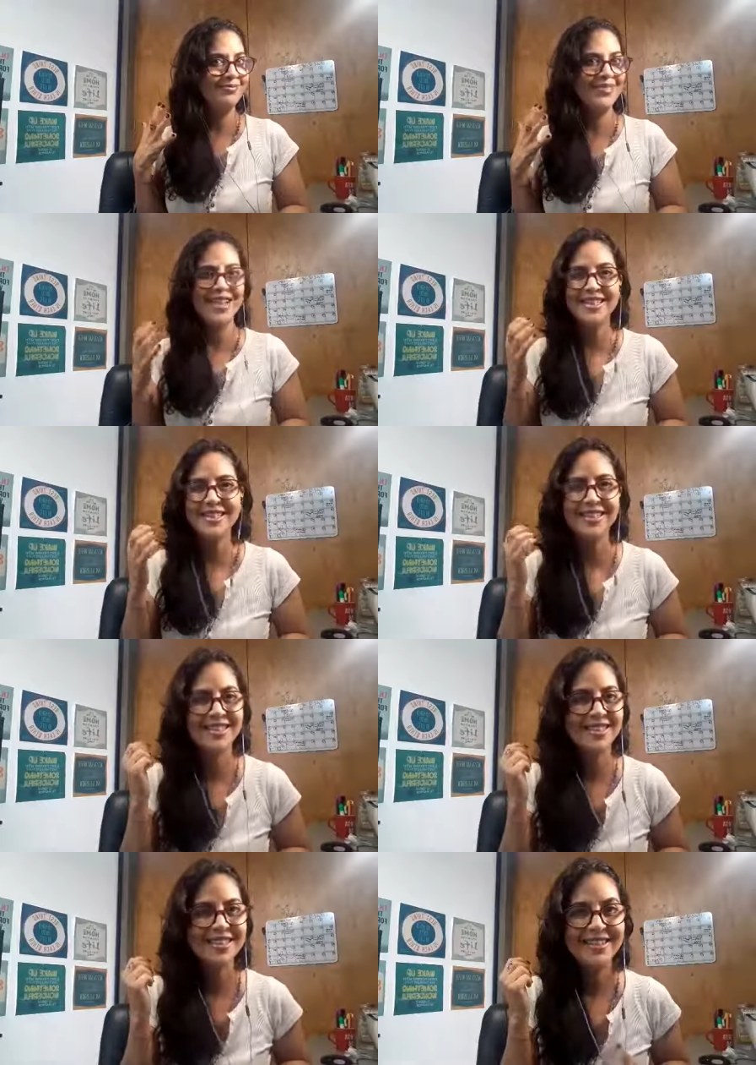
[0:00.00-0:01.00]
that's
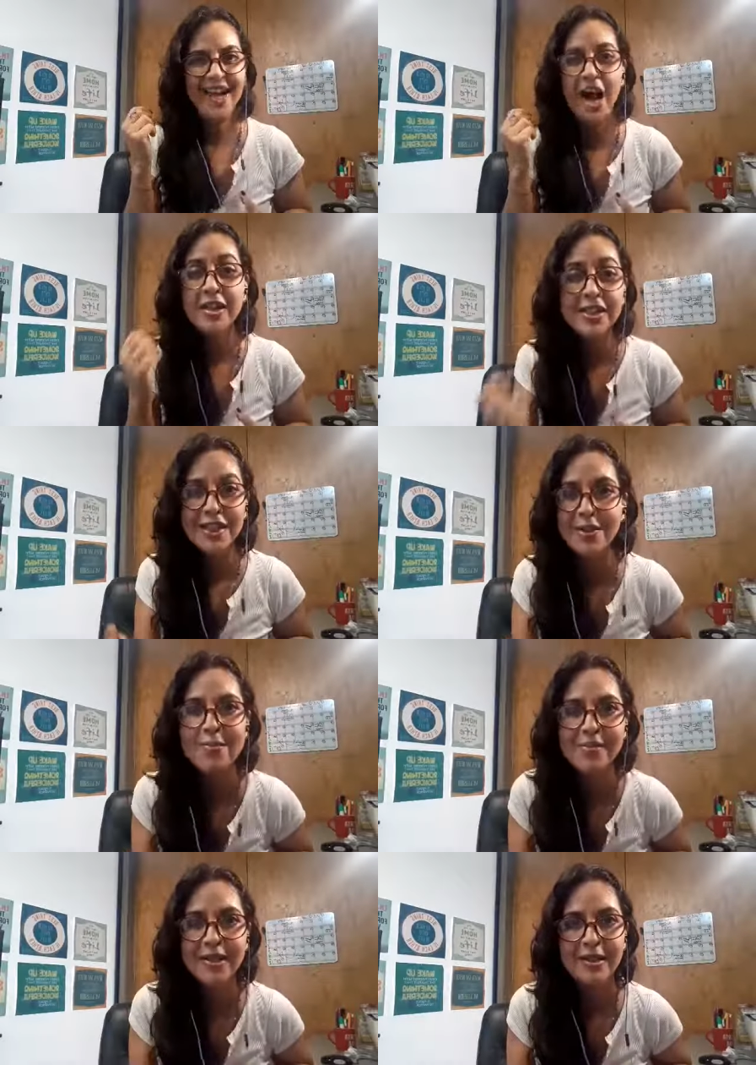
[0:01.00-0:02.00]
awesome.
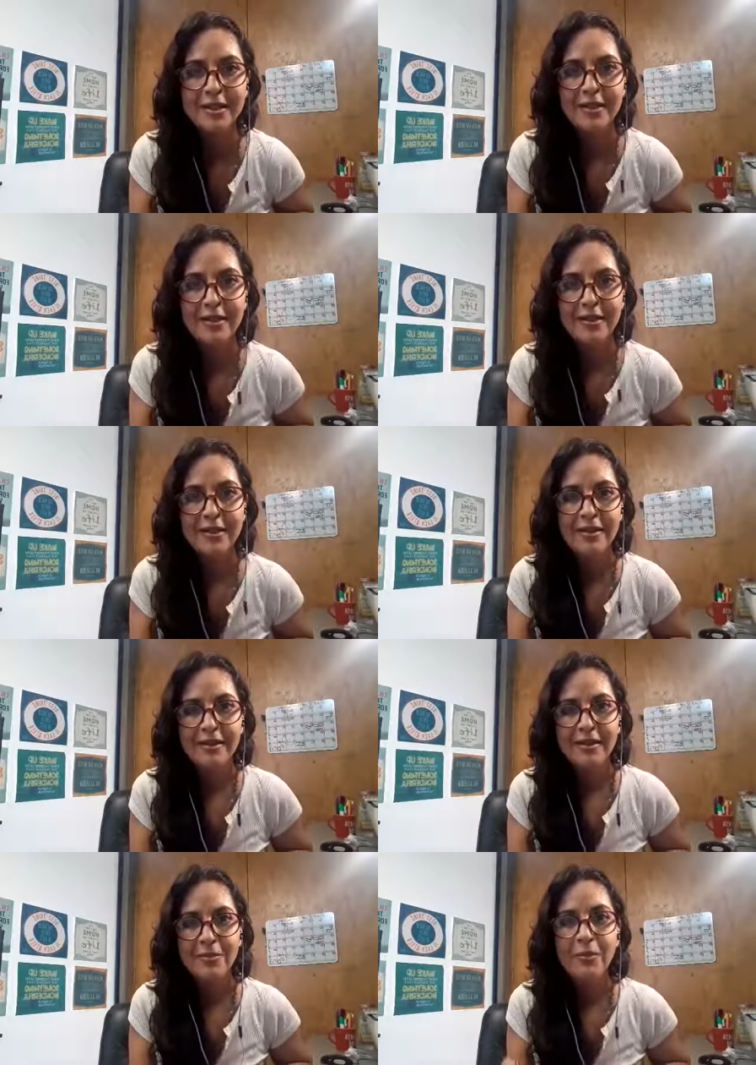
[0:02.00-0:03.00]

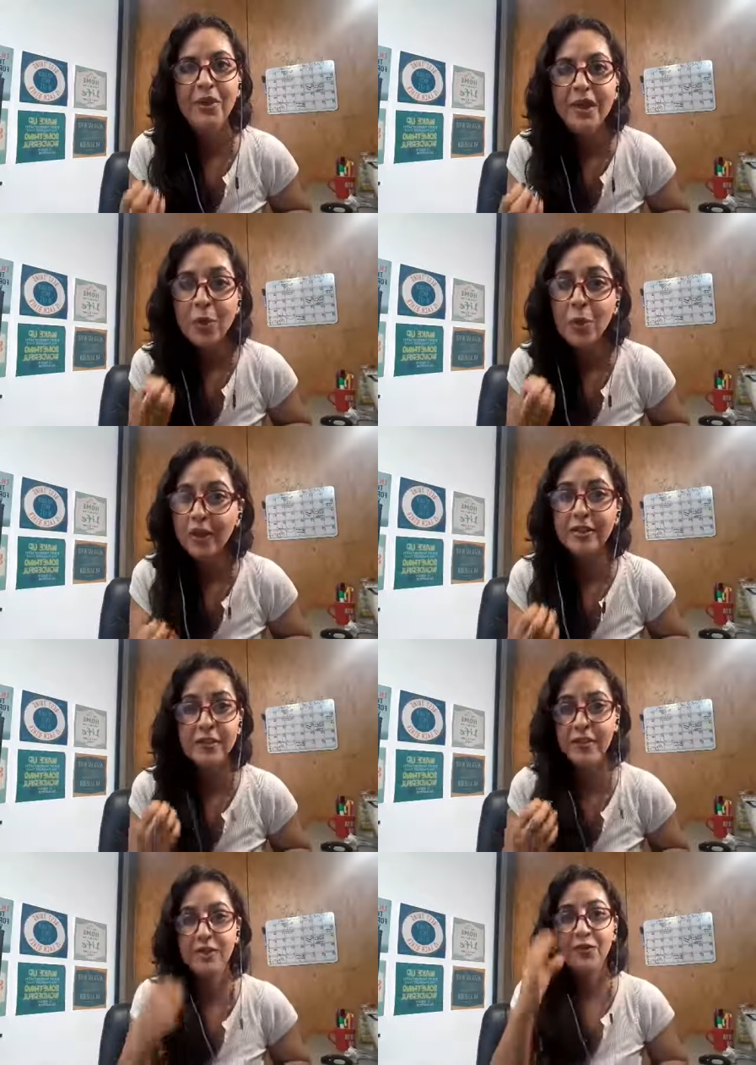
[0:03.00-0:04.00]
Be aware of
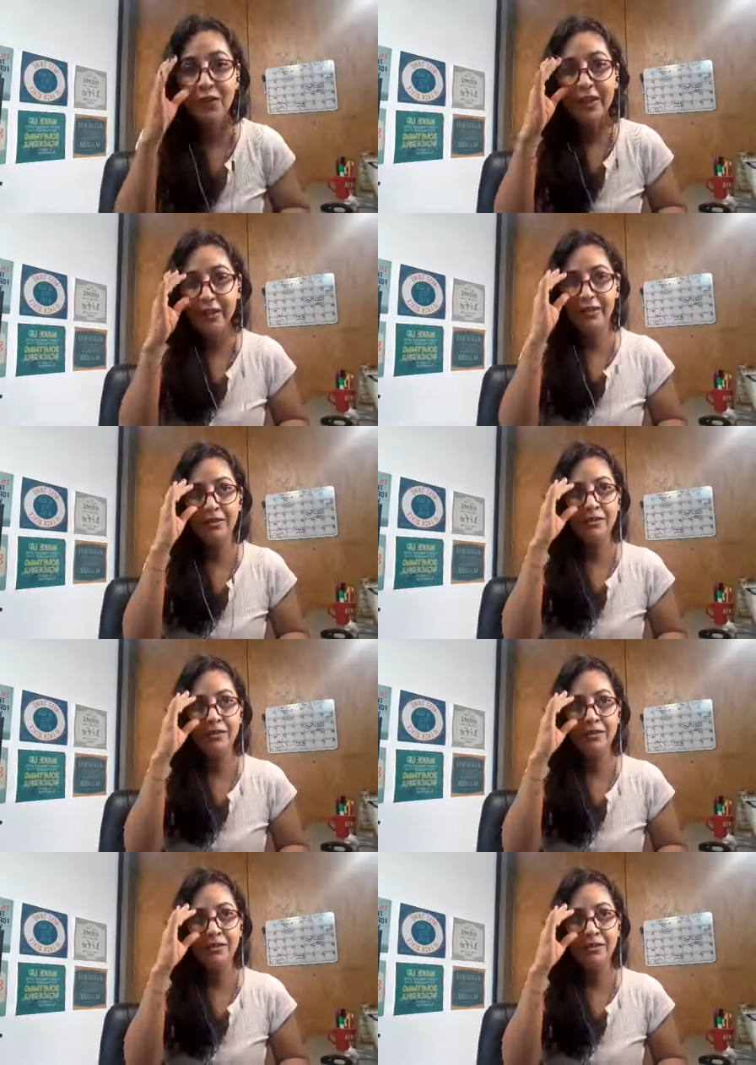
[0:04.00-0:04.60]
that feeling.